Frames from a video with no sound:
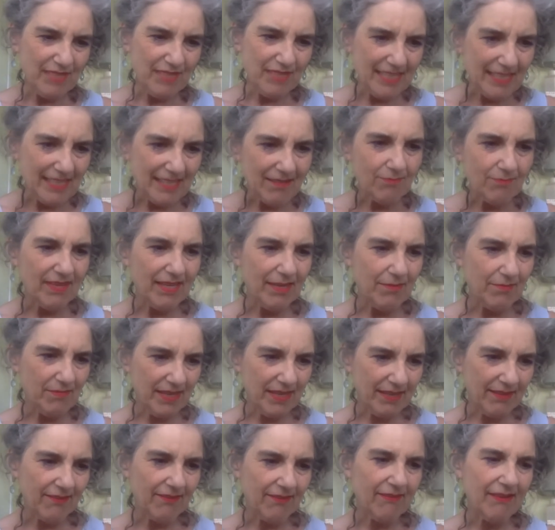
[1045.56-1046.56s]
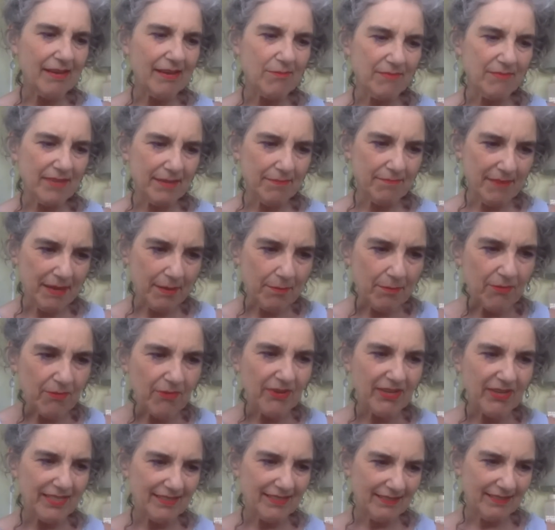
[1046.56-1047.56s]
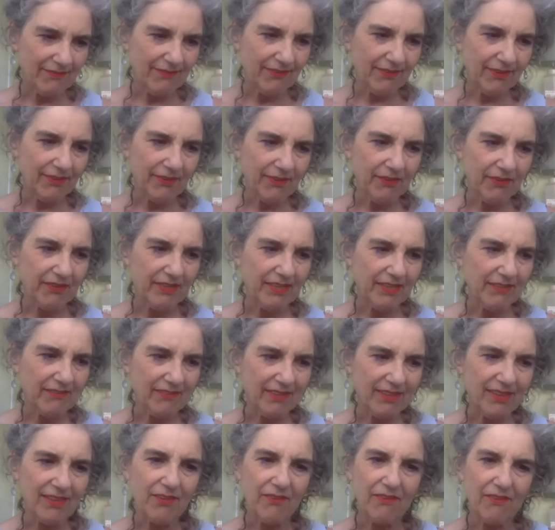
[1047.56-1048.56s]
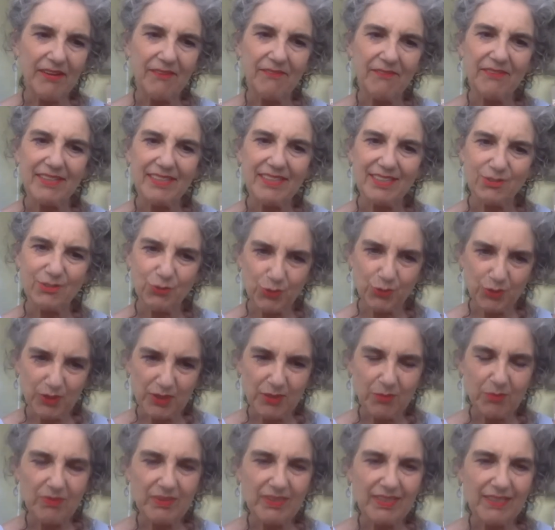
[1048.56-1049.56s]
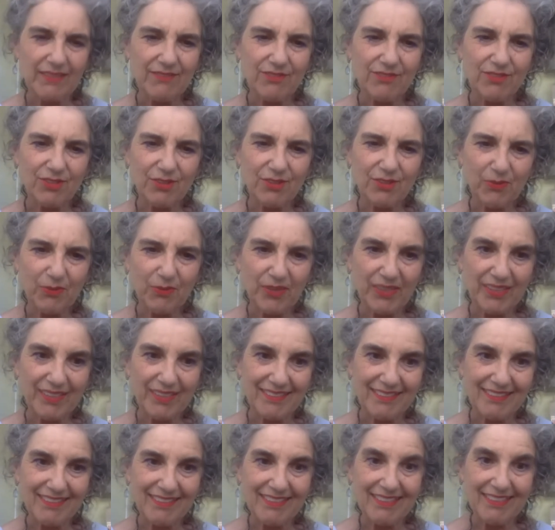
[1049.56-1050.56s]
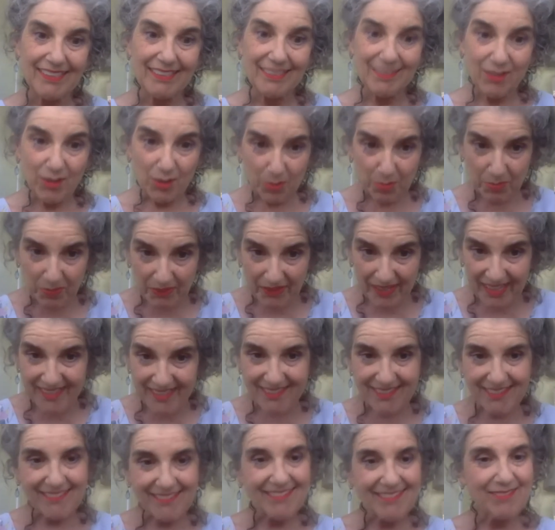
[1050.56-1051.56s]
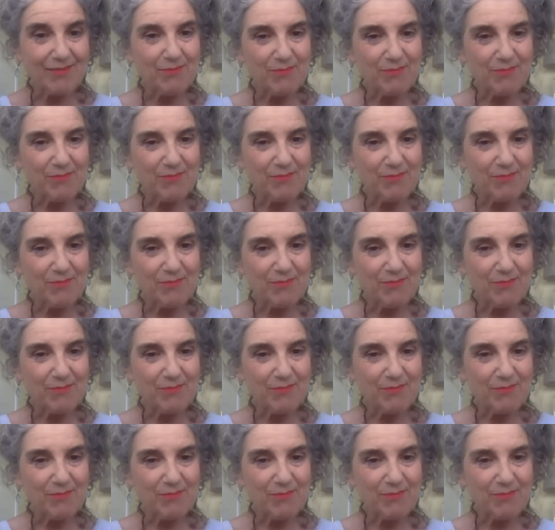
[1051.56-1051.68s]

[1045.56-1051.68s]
in my mother and my memories of her, even though I really truly believe she was depressed